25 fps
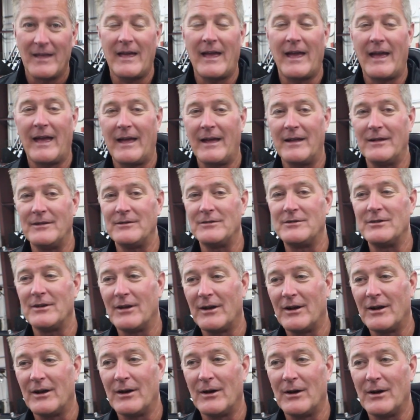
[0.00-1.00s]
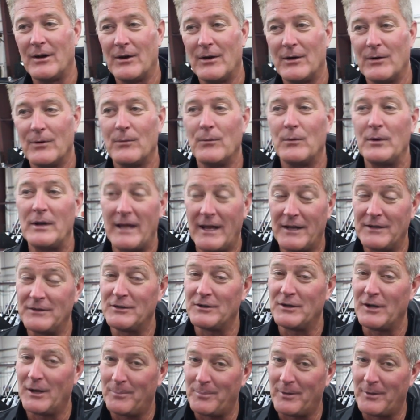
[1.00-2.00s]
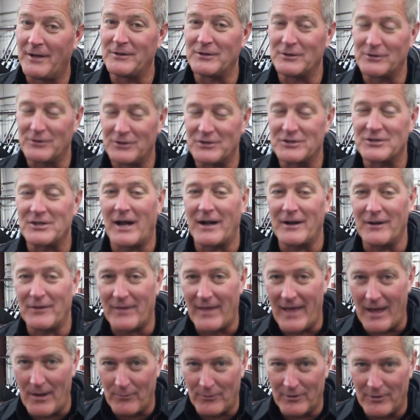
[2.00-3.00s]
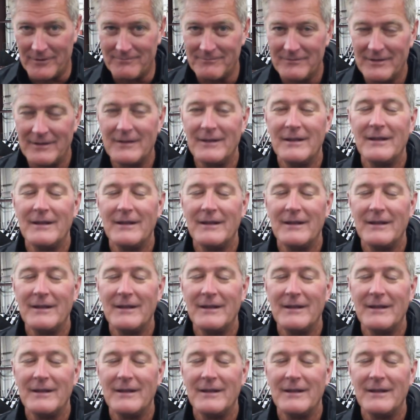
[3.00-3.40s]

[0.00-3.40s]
and uh, we ended up on the good side of that one.